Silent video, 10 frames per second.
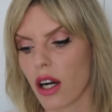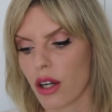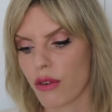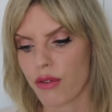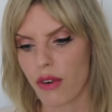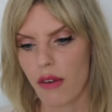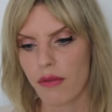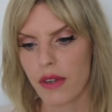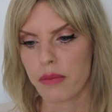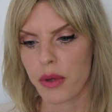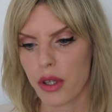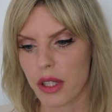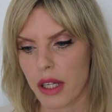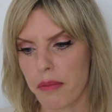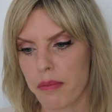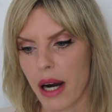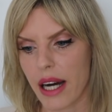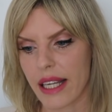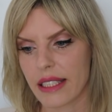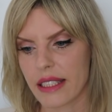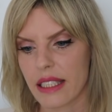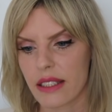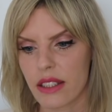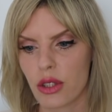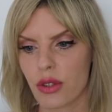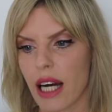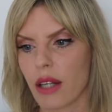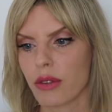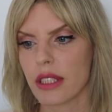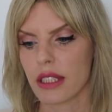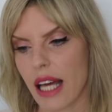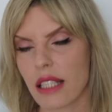are from the book by Neil Strauss,